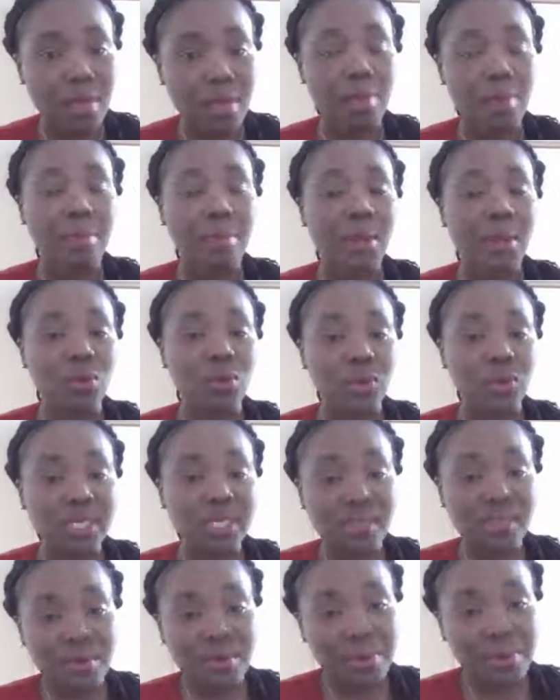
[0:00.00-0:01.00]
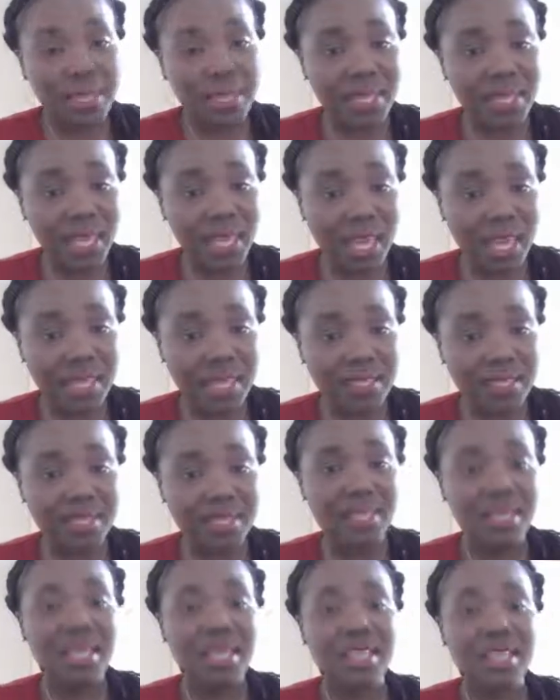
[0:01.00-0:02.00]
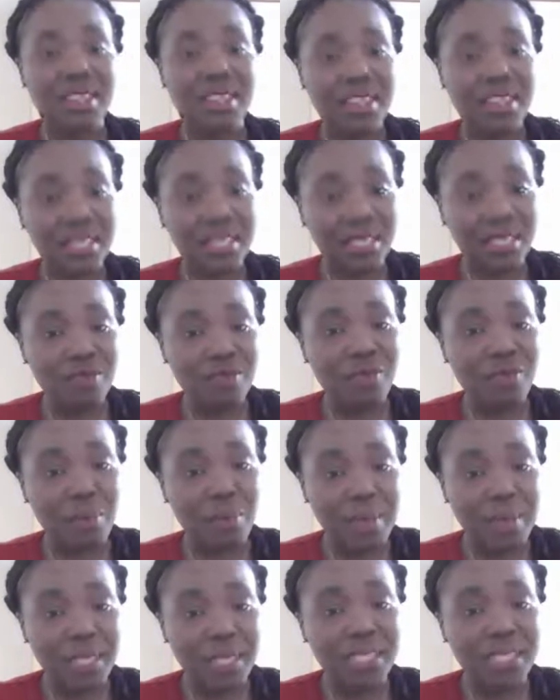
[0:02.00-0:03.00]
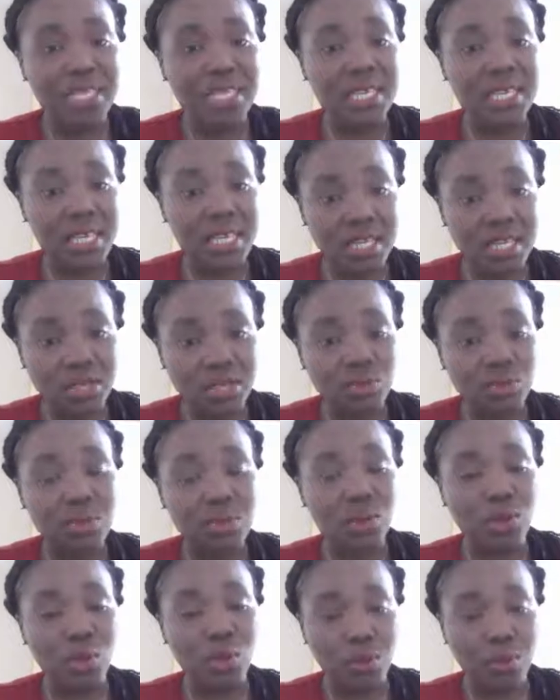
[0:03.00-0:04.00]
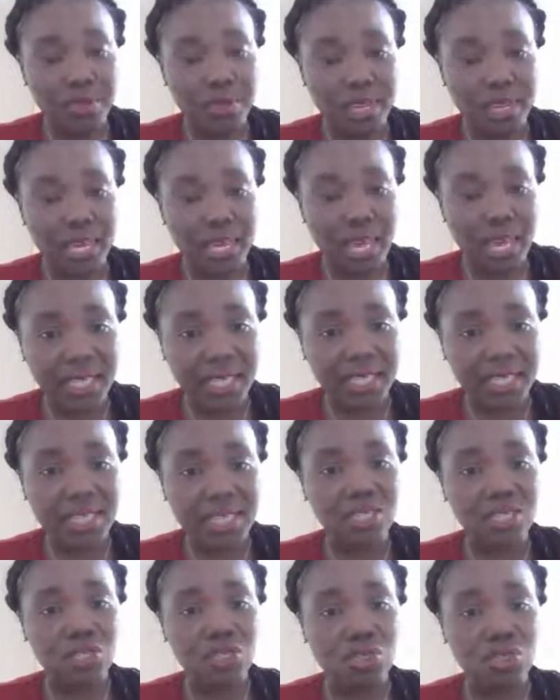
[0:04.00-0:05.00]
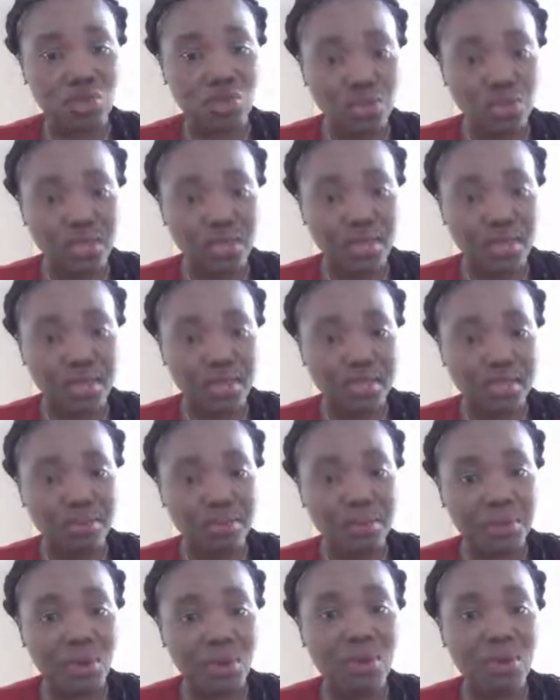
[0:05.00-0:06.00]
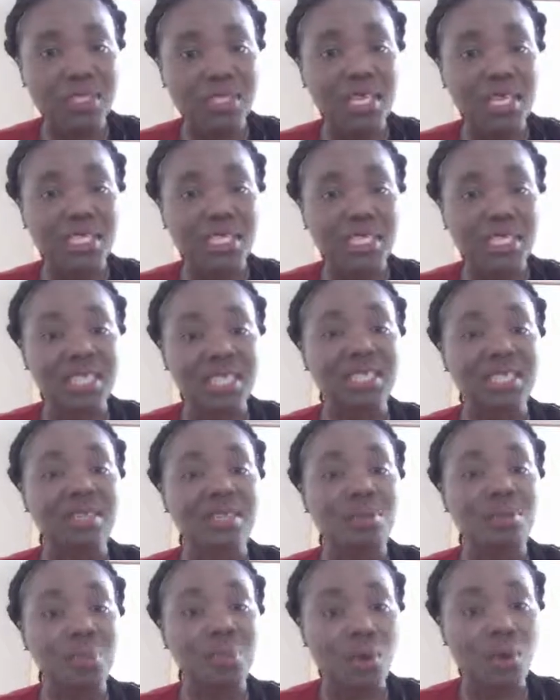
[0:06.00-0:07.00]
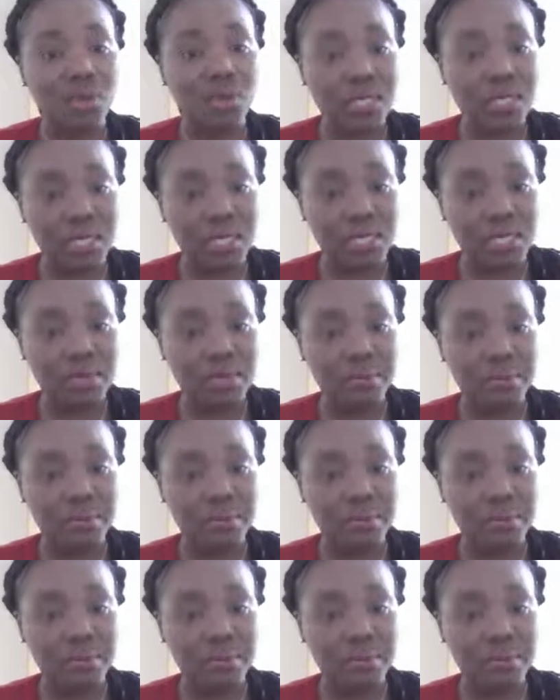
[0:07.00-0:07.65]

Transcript: But whatever be the case, this information needs to be communicated to the nurse because it is important